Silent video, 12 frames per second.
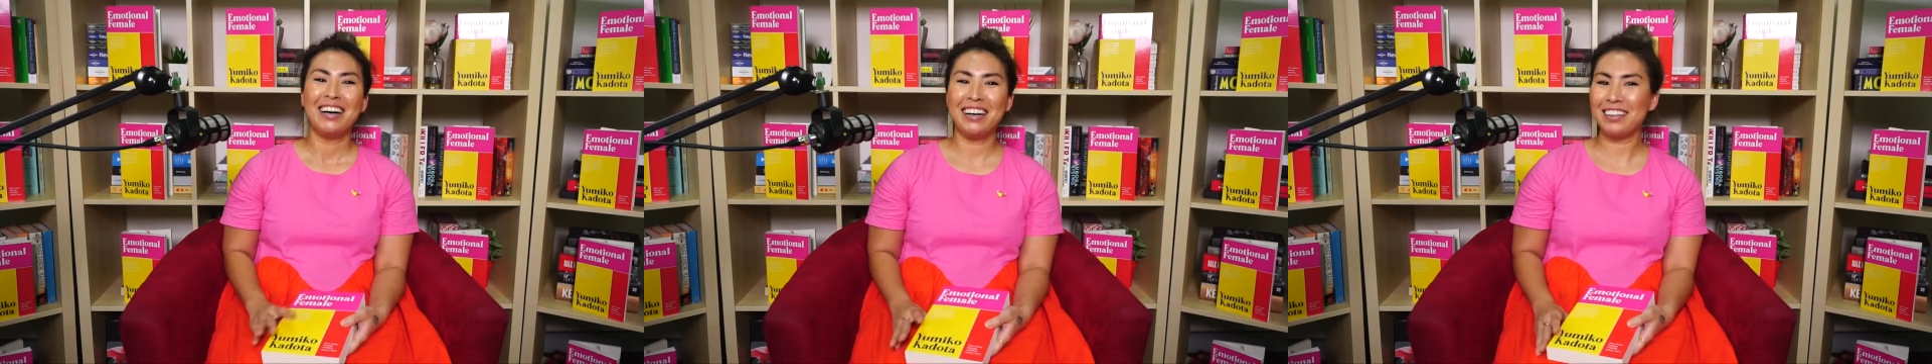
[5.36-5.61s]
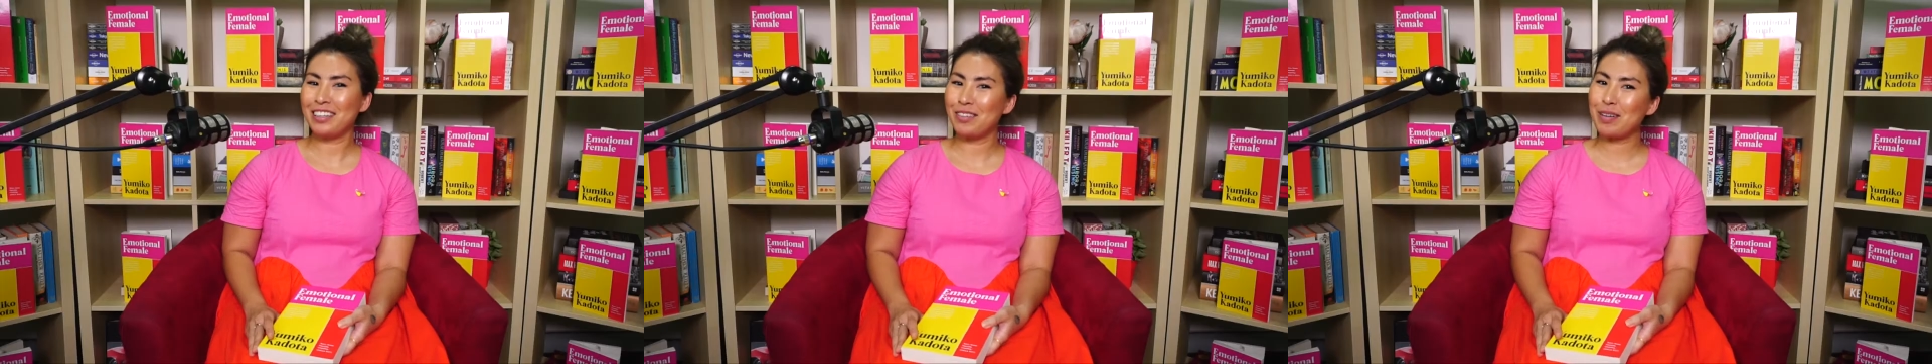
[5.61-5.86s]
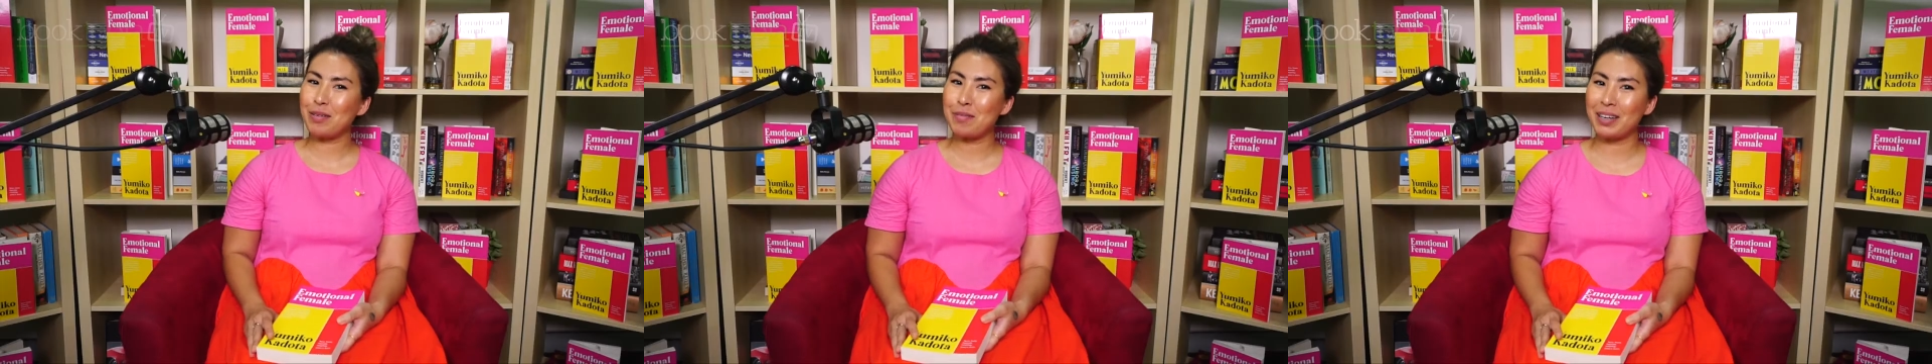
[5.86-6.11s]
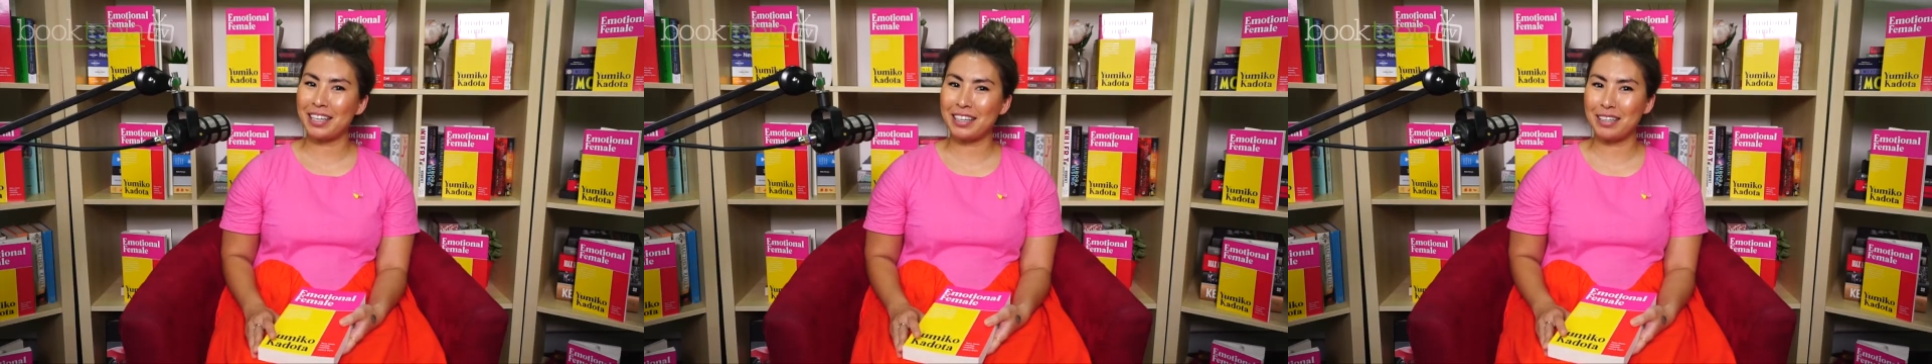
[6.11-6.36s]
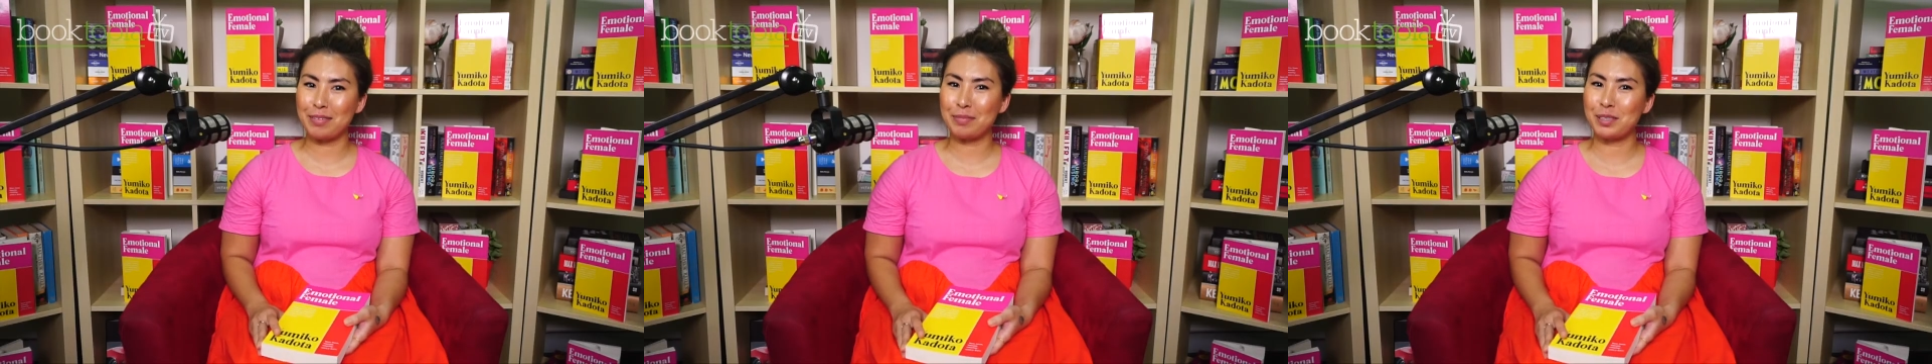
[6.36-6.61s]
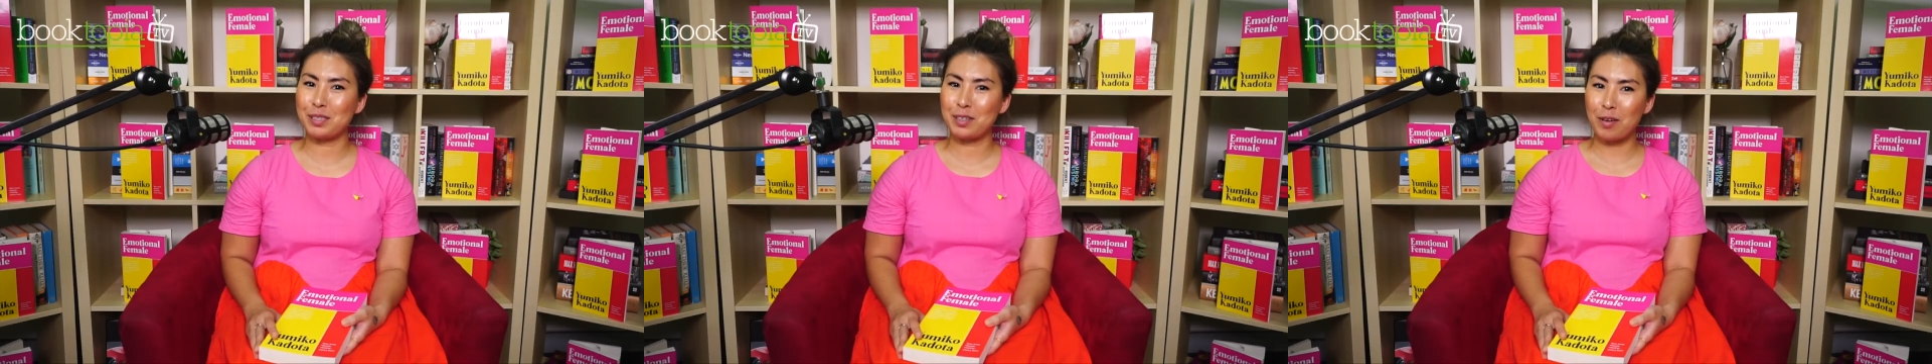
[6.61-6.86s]
Hello, Mamma Mia and
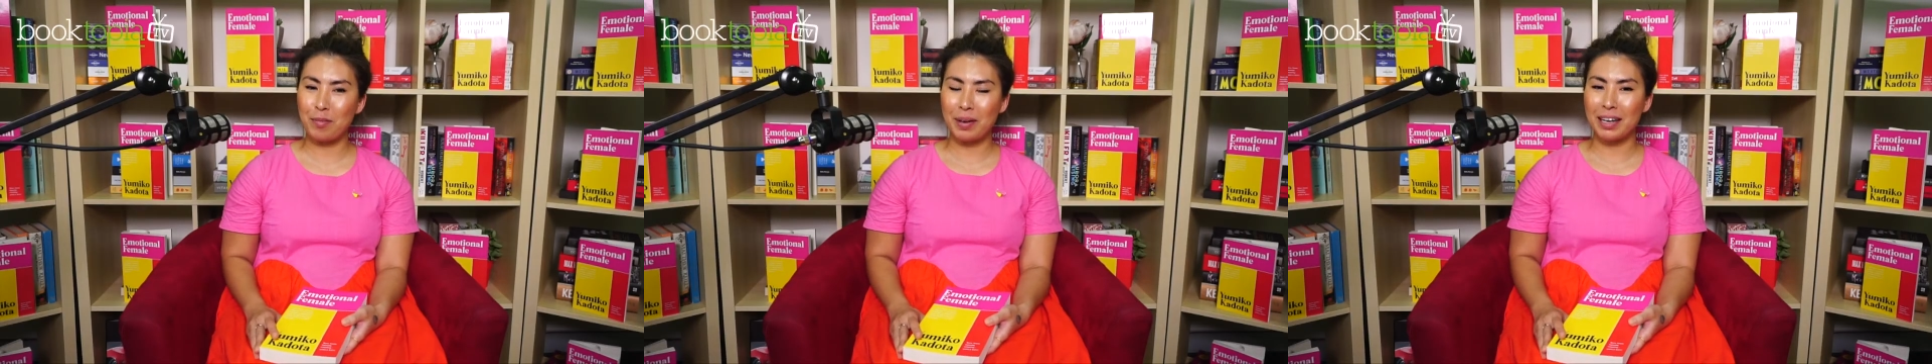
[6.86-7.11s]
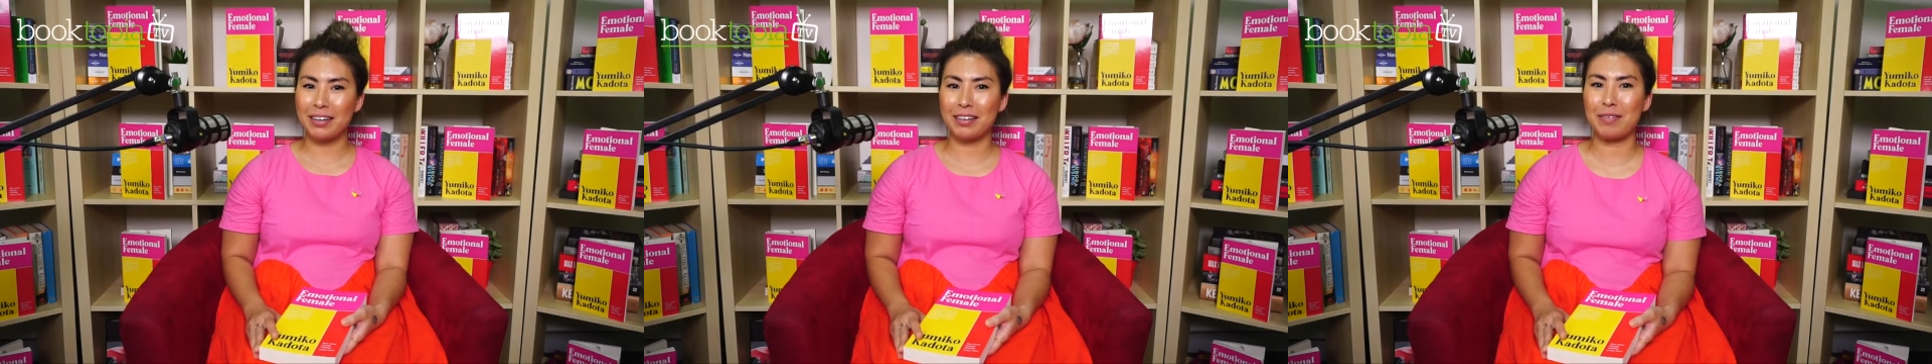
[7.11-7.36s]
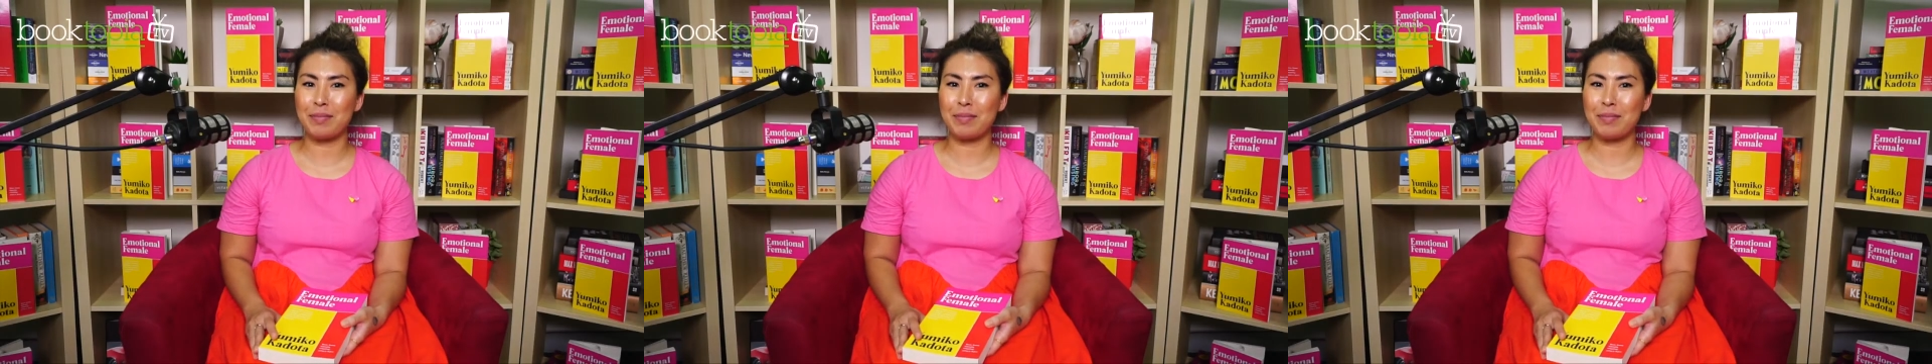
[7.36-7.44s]
Booktopia.